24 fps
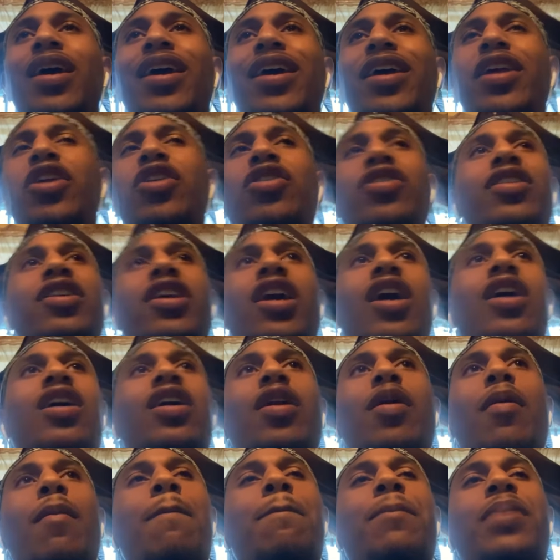and y'all could
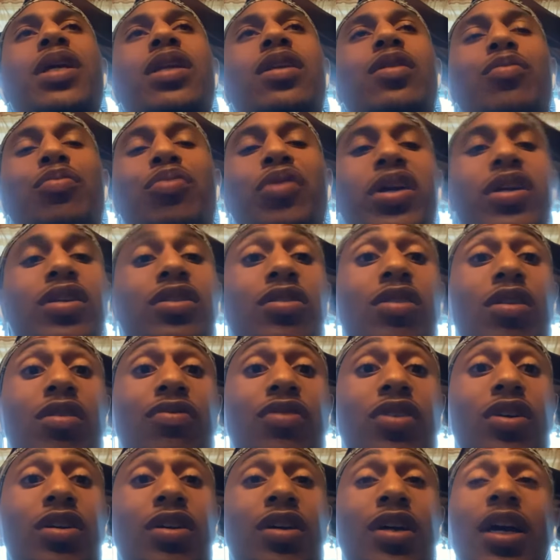have beat the brakes off
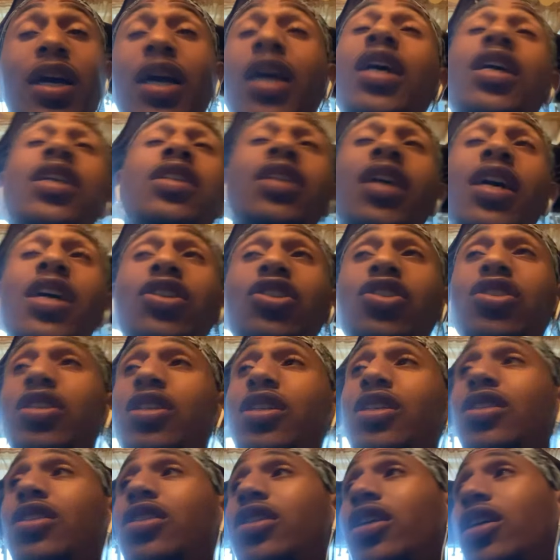of. It's
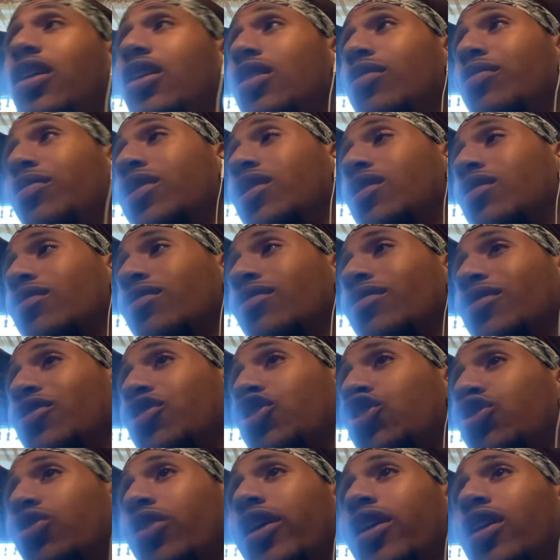actually insane to me. It's
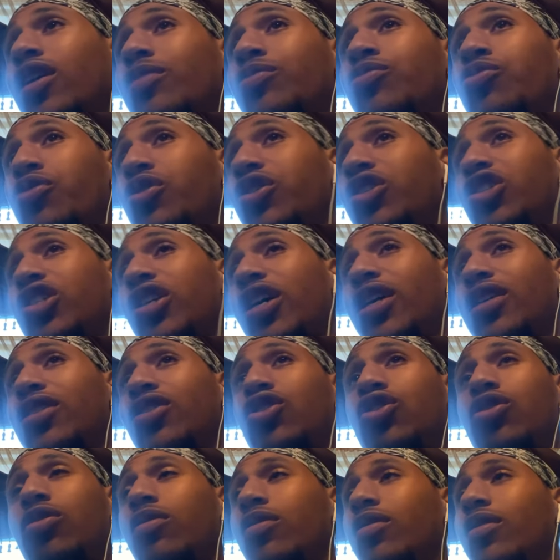straight up three
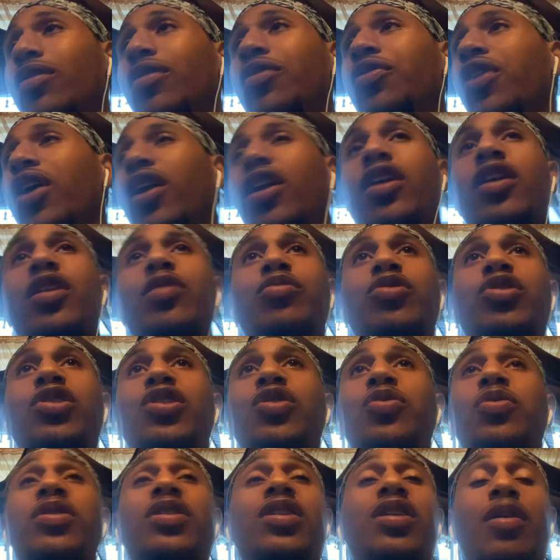shots. None of them shits
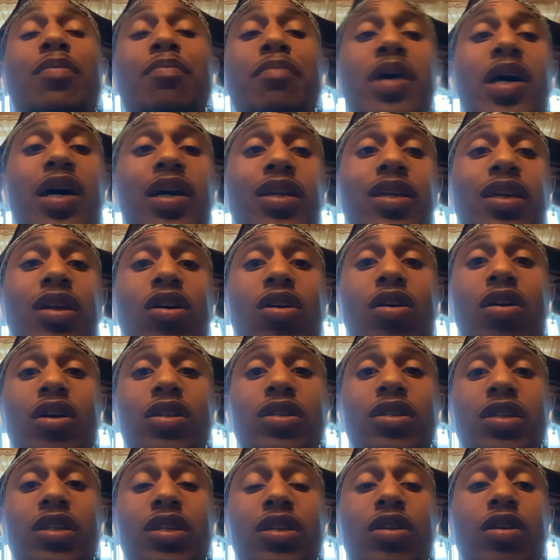went to the body, all
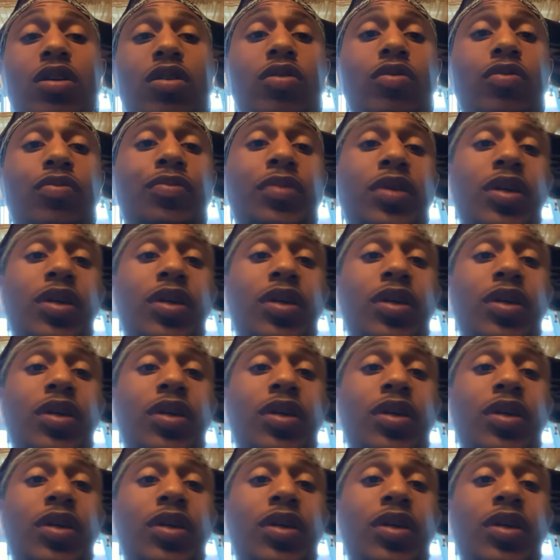to the dome.